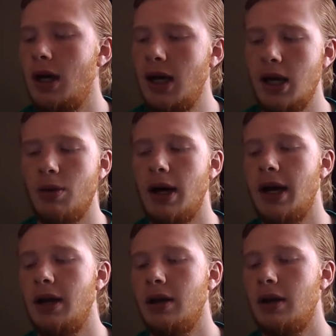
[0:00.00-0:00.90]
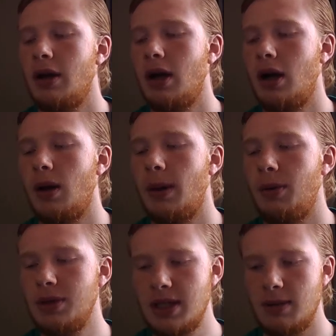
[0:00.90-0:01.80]
Anyway, I
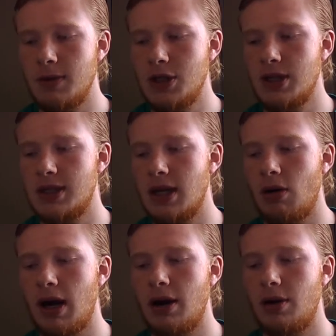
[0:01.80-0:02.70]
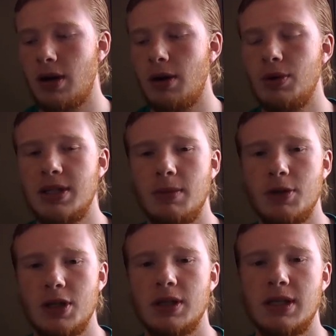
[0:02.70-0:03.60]
would take Michigan State, I would take
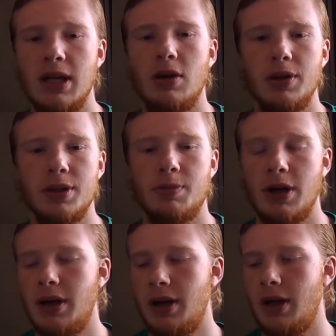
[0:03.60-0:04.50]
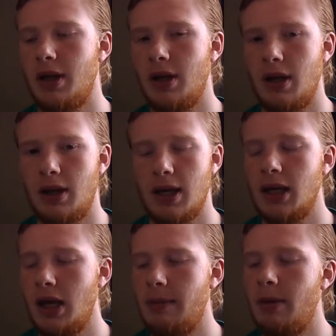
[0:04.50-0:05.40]
Michigan State on the spread in that
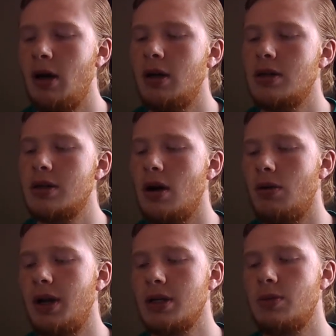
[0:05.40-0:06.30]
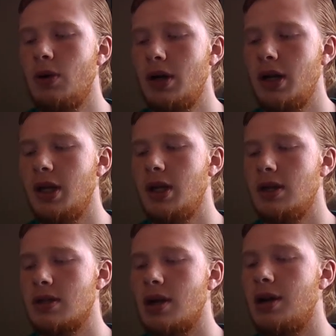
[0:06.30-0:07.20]
game. So, next one
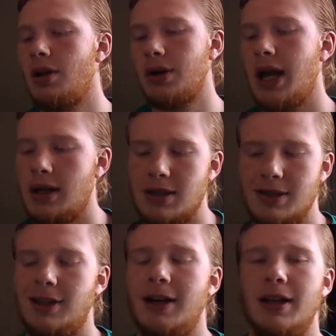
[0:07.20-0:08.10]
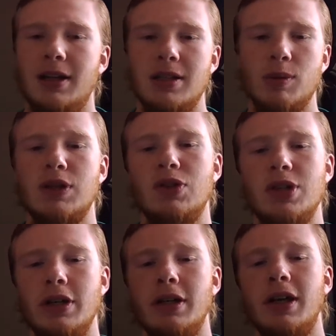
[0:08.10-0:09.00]
is another Kansas line, and that's West
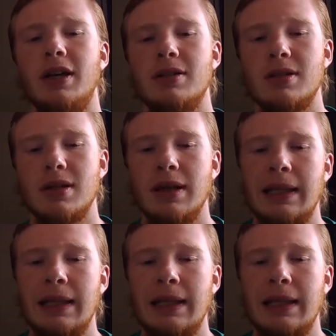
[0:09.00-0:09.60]
Virginia and Kansas.